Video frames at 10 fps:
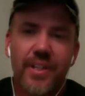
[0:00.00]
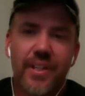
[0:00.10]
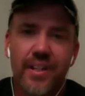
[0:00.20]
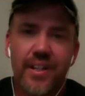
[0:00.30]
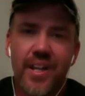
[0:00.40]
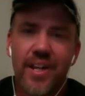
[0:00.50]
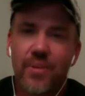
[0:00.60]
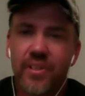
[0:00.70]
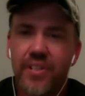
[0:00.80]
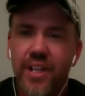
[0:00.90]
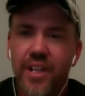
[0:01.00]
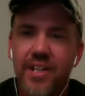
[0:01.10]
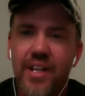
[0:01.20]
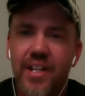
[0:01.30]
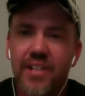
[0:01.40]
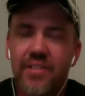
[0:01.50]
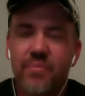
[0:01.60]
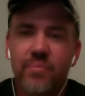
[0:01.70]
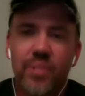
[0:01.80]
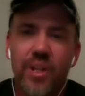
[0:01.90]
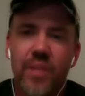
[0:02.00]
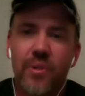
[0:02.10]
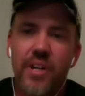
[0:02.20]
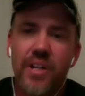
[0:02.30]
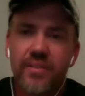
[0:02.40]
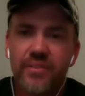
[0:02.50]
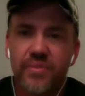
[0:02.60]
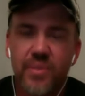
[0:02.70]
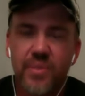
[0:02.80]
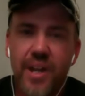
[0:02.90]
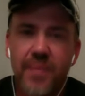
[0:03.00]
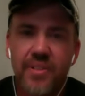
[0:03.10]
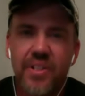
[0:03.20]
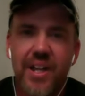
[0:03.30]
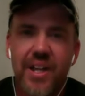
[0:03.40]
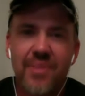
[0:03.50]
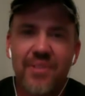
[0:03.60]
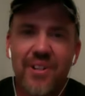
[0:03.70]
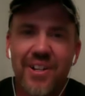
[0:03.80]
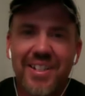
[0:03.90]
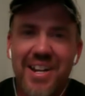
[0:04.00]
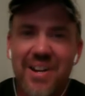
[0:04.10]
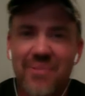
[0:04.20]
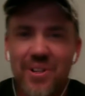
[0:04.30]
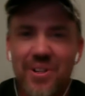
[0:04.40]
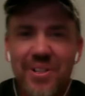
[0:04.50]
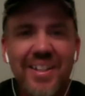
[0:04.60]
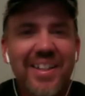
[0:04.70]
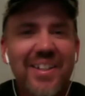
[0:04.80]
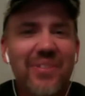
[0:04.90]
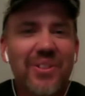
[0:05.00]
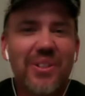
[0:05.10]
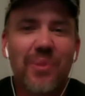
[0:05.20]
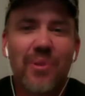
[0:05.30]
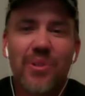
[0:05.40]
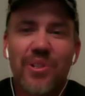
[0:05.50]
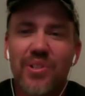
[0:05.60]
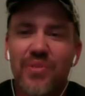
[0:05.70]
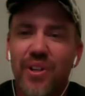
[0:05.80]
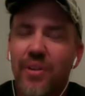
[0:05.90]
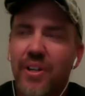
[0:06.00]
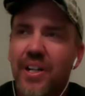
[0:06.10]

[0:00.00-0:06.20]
and Eddie will attest, I get blubbery from time to time, even on camera, with the emotions flowing.